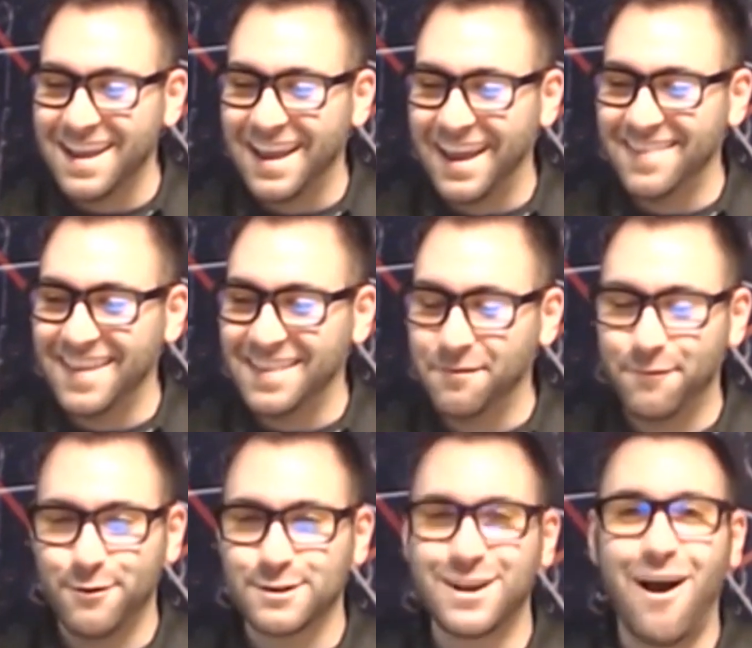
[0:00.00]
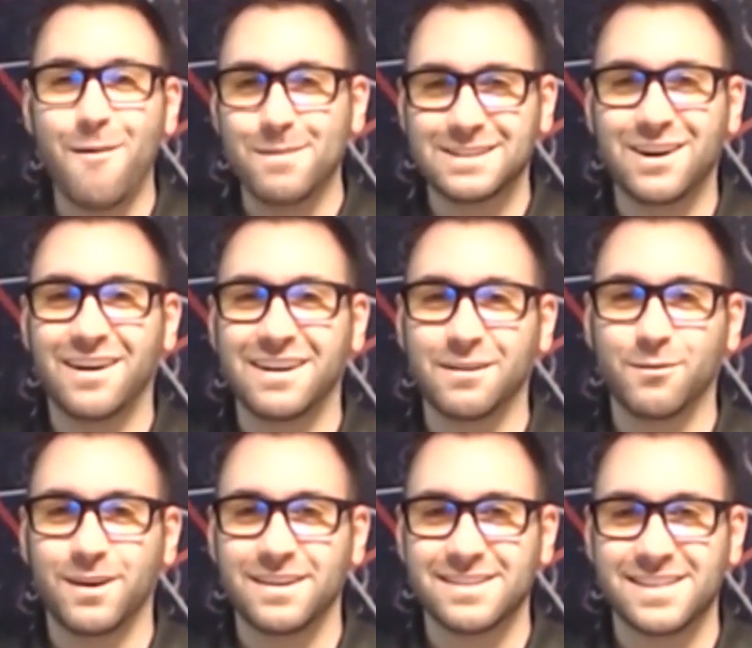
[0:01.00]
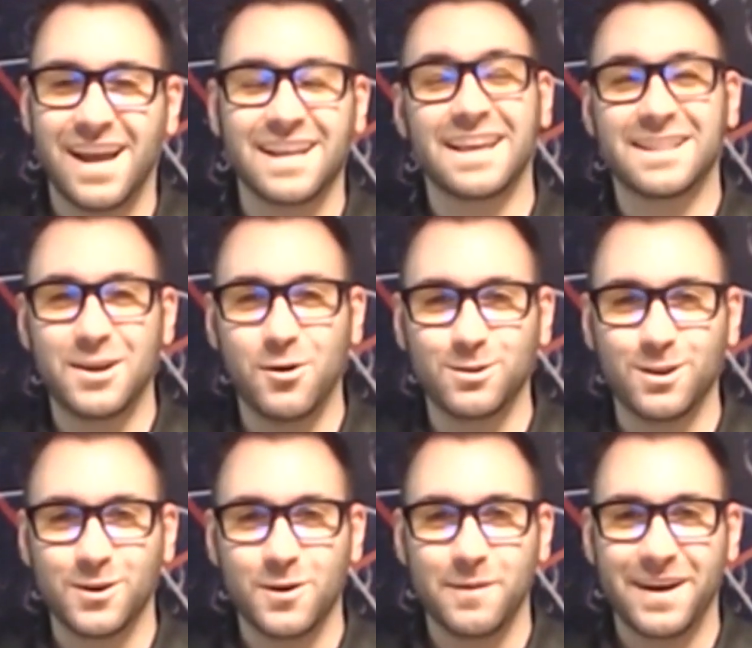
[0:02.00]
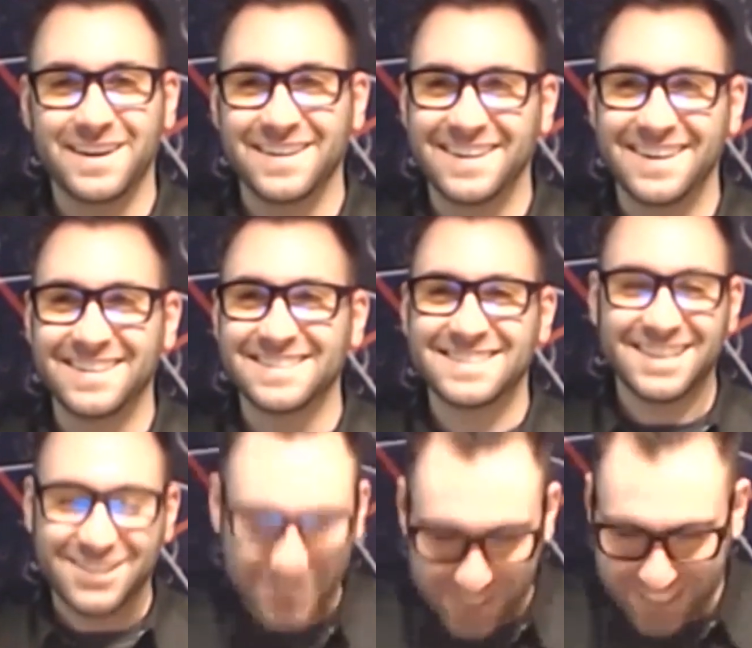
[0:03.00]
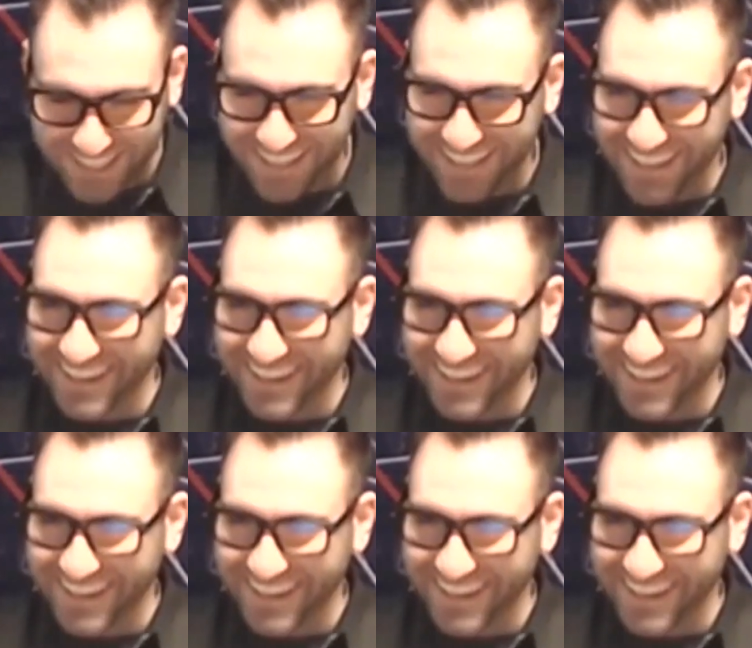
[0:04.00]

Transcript: And then the first comment on it was, I like the old logo better. And I was like, shut up.